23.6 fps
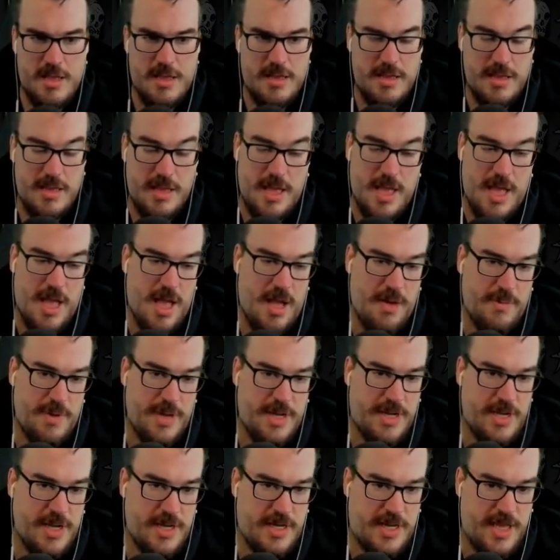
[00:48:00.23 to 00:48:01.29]
Yeah, we
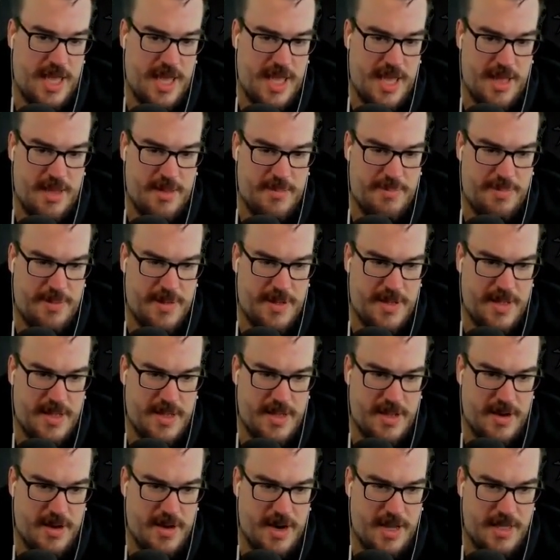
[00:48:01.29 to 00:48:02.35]
could camp.
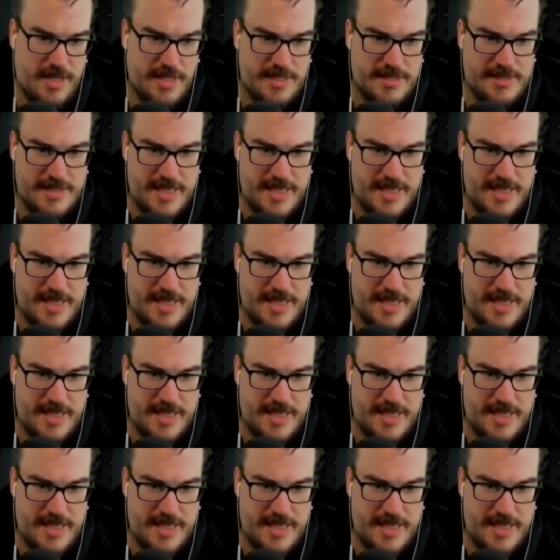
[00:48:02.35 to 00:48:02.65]
All right, let's